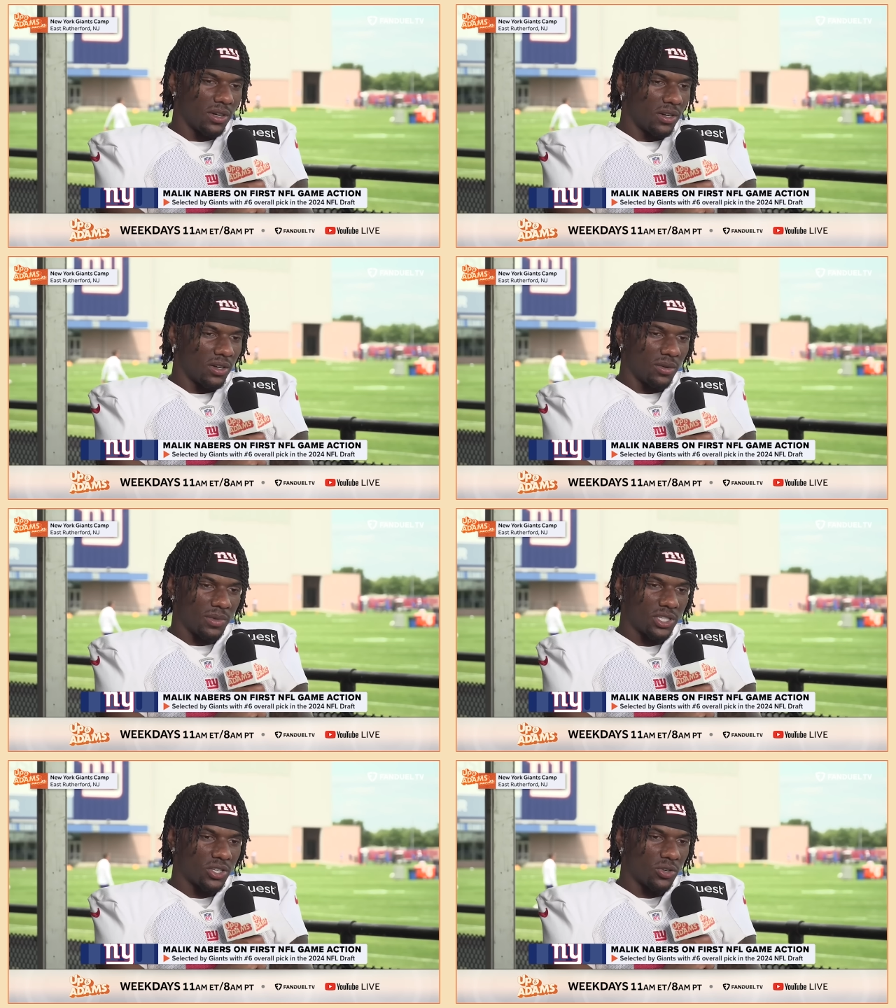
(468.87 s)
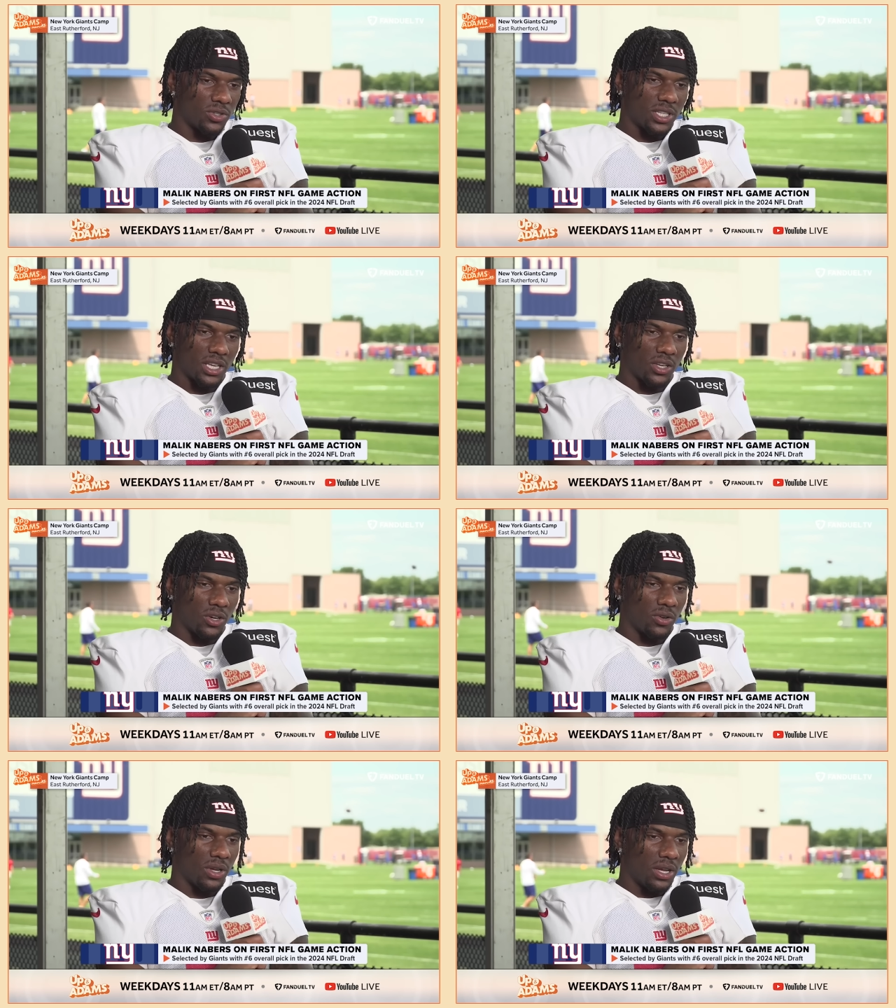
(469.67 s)
Um, it shows that you
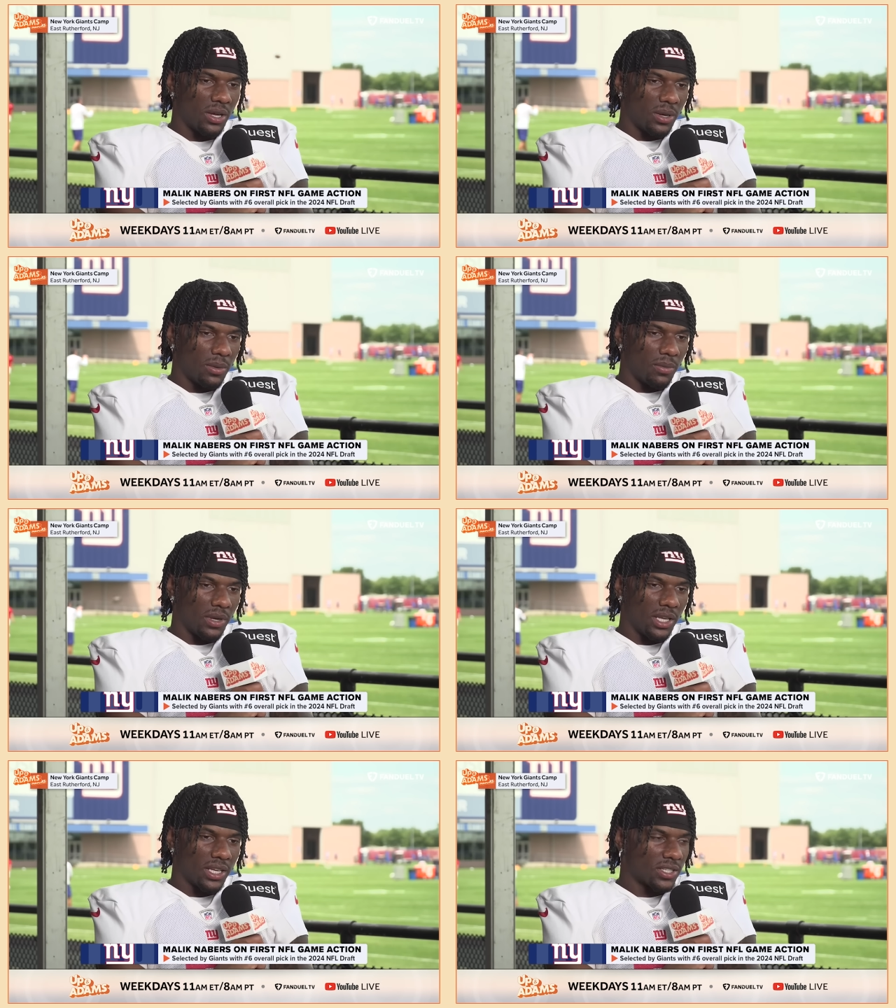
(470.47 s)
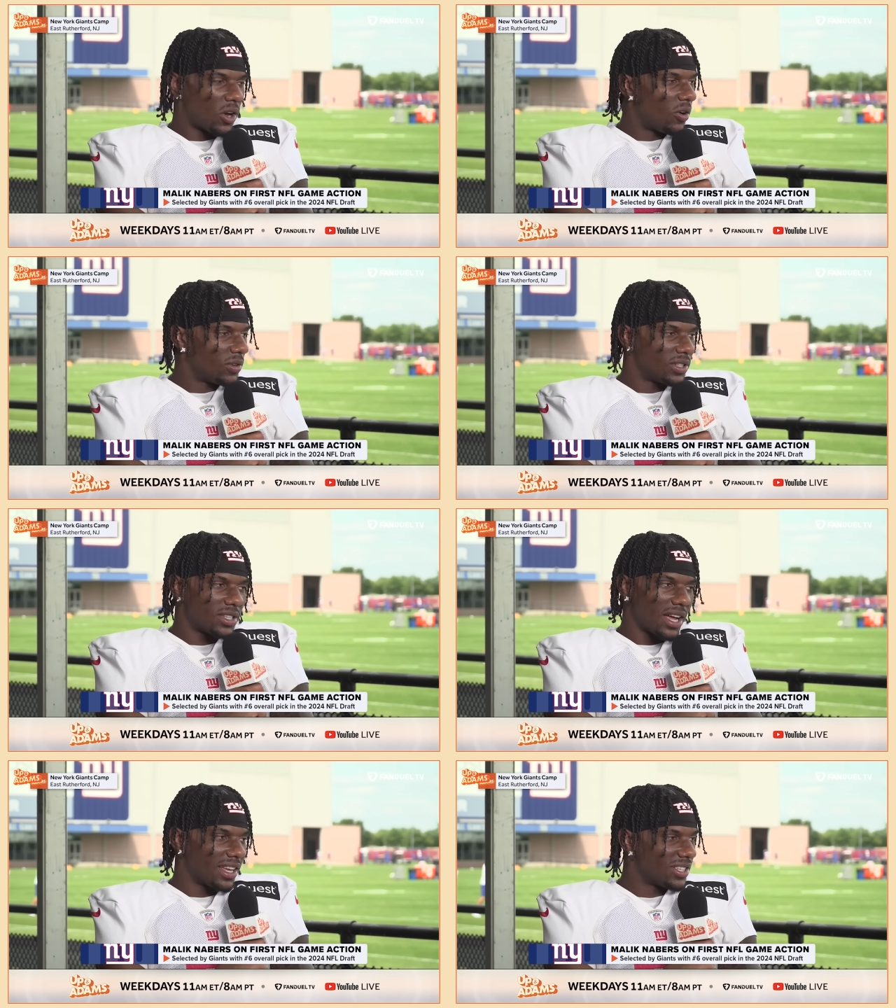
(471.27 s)
know Malik is
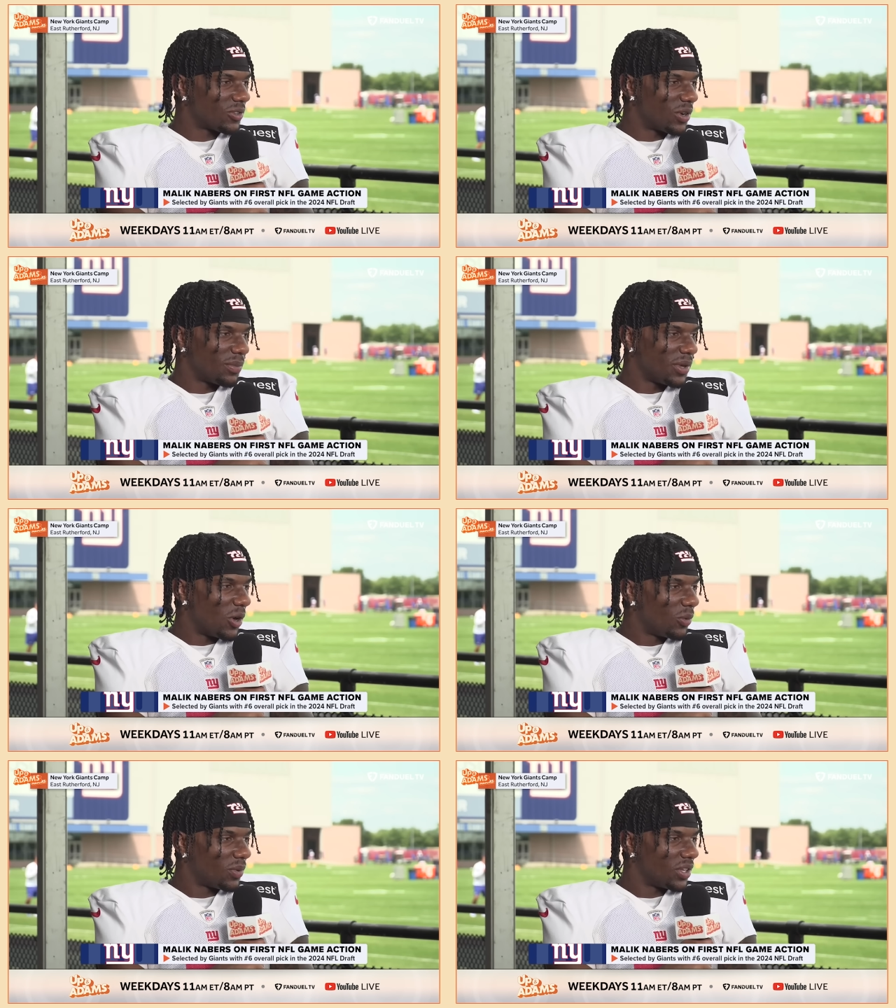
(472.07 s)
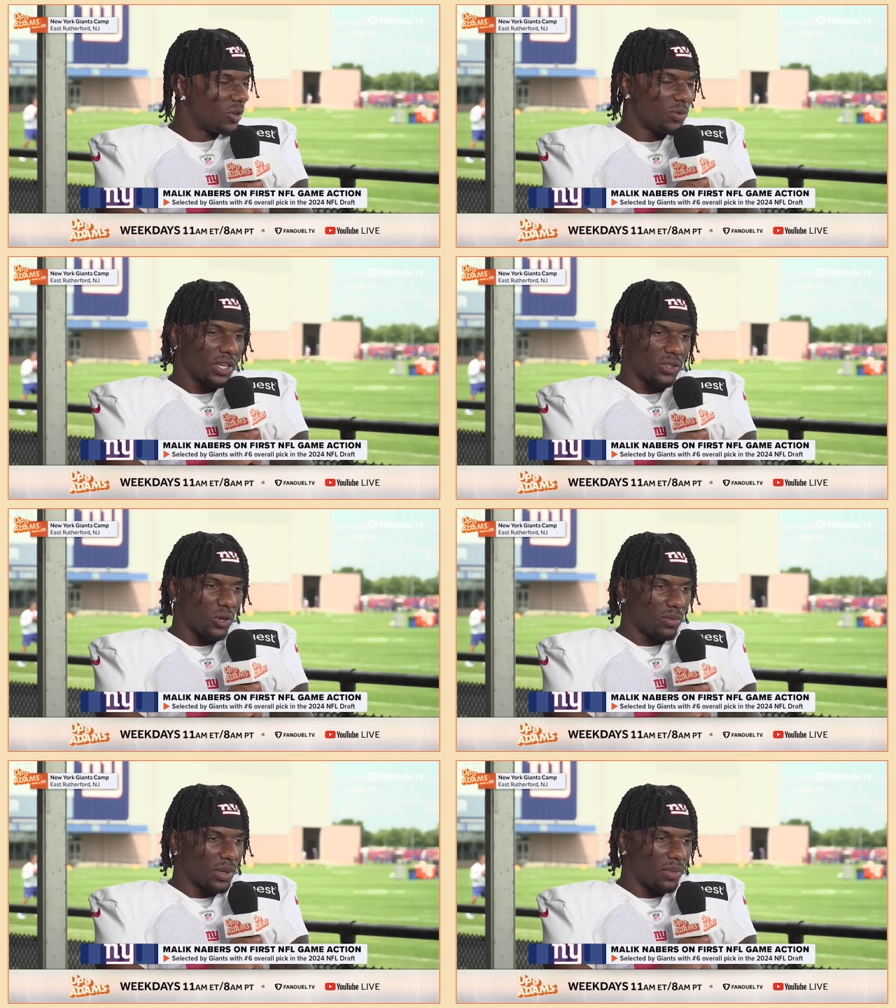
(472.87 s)
always, I guess, going to be open. You know, we can
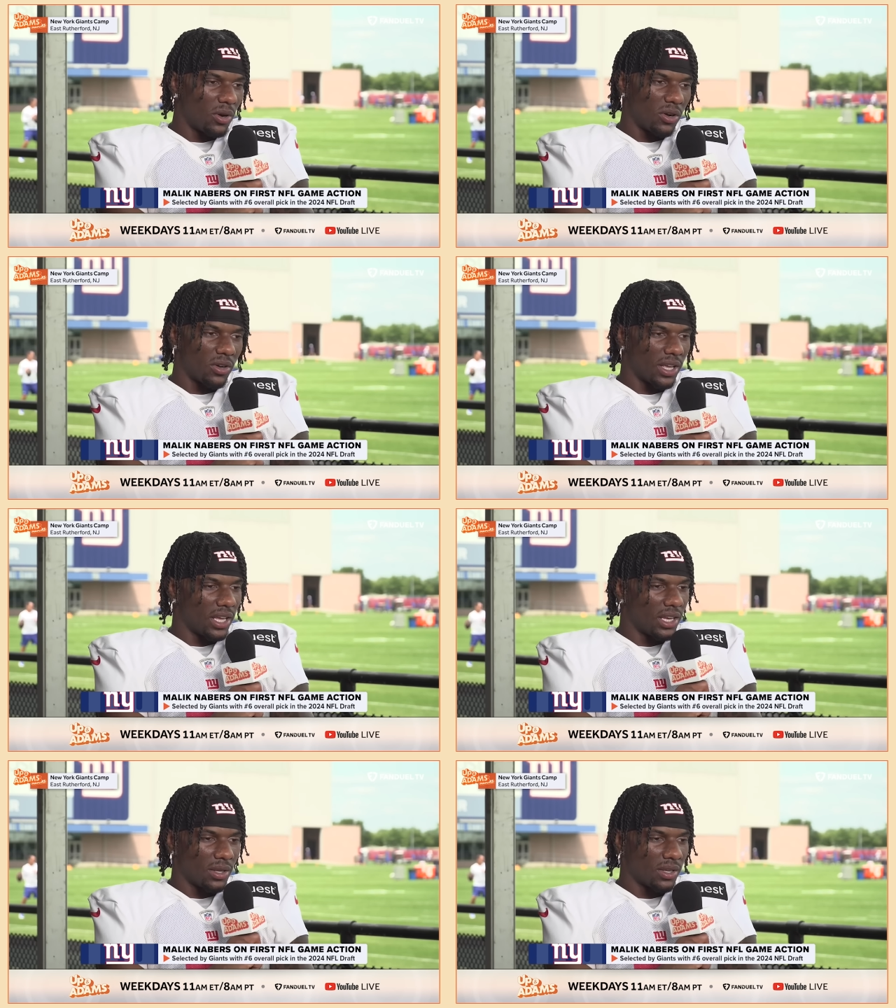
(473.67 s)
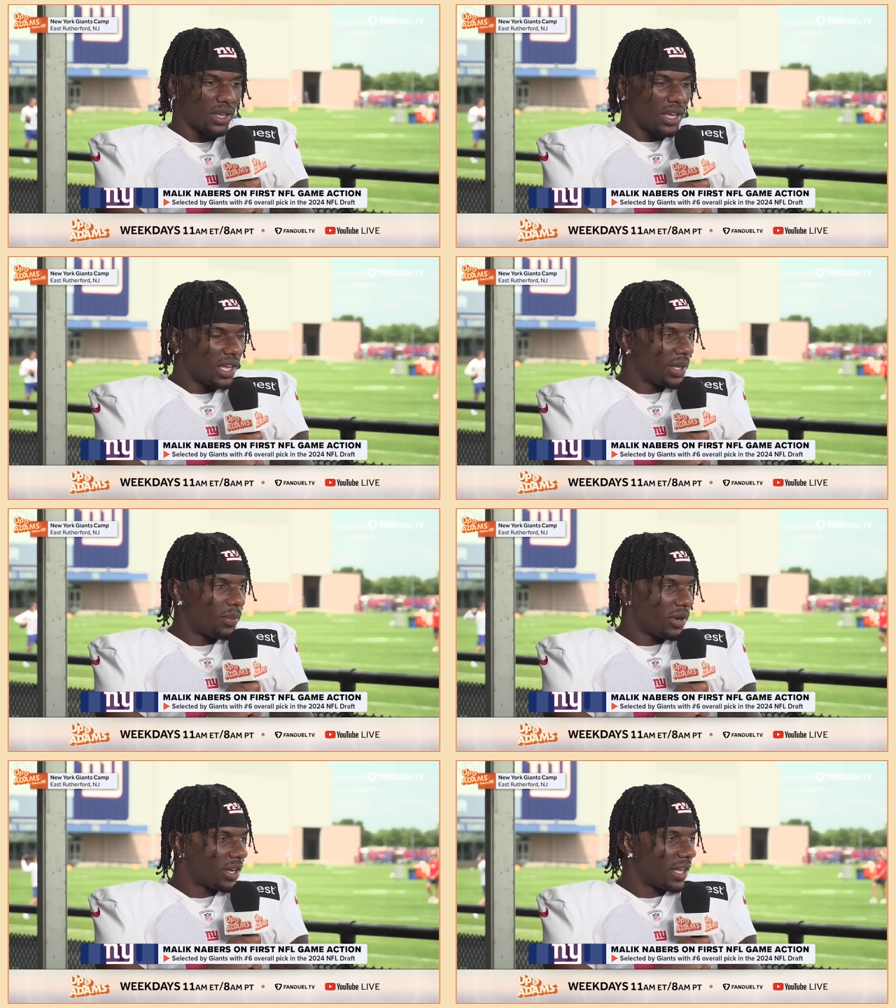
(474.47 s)
throw him the ball at any any
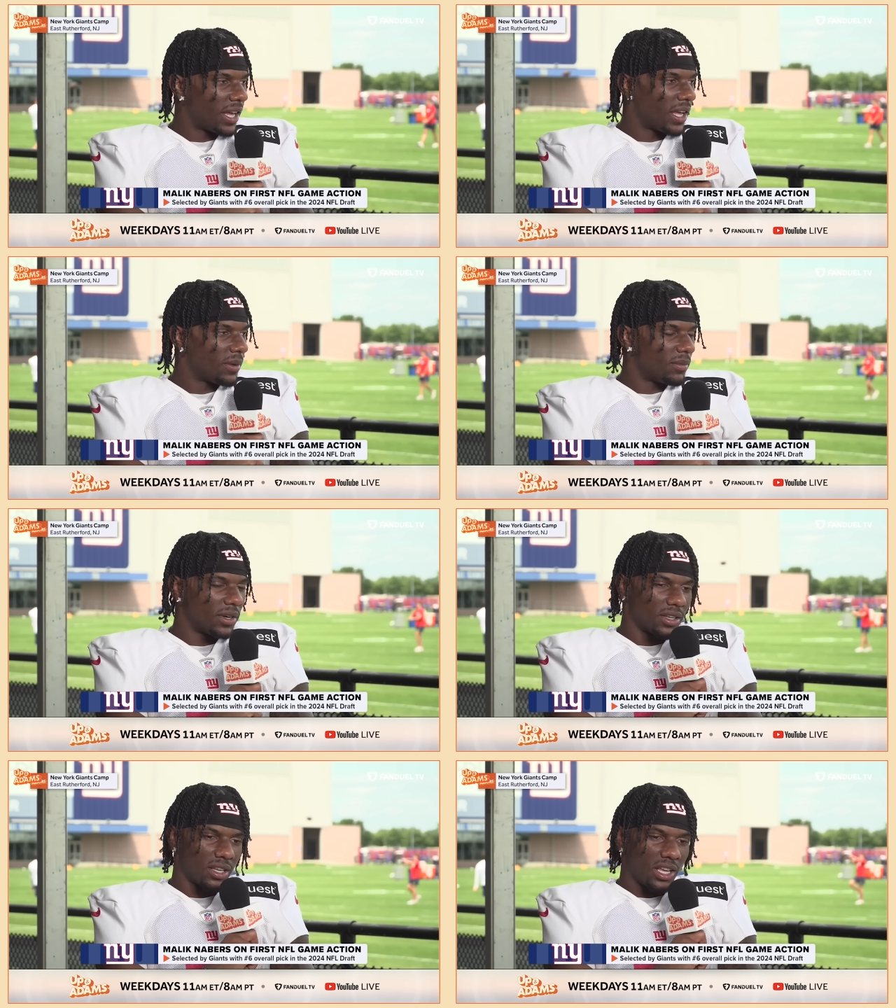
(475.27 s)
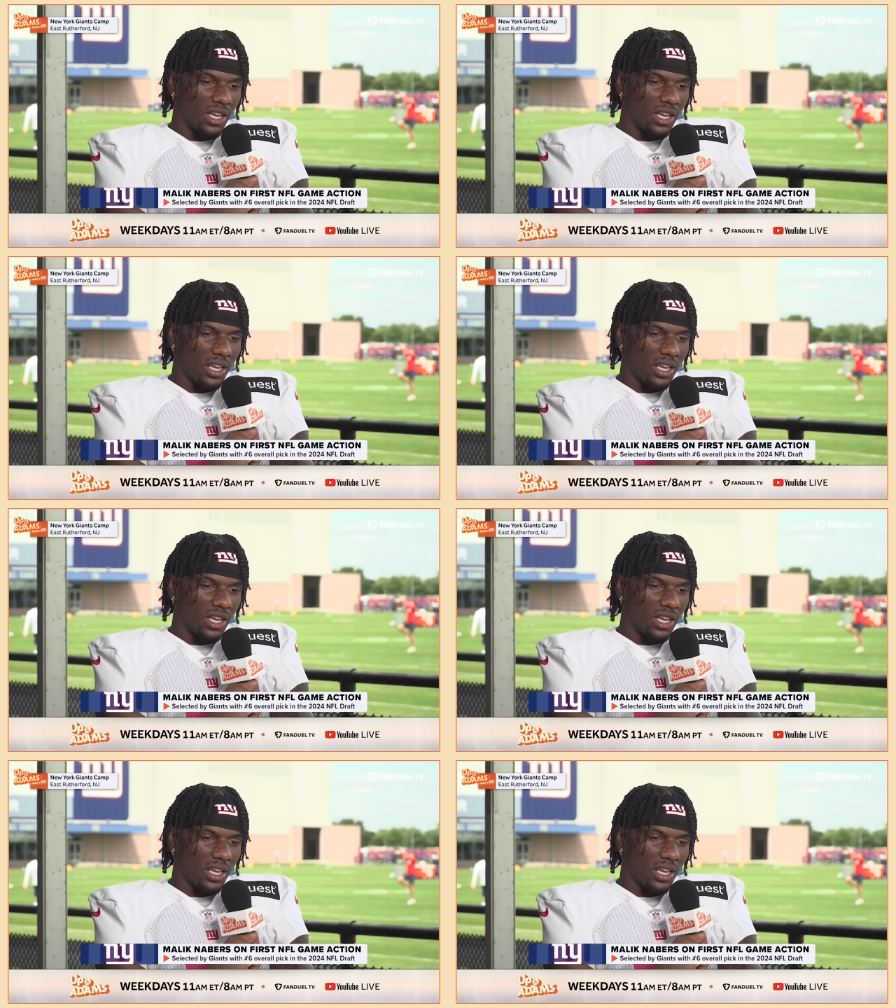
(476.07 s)
point of the game, but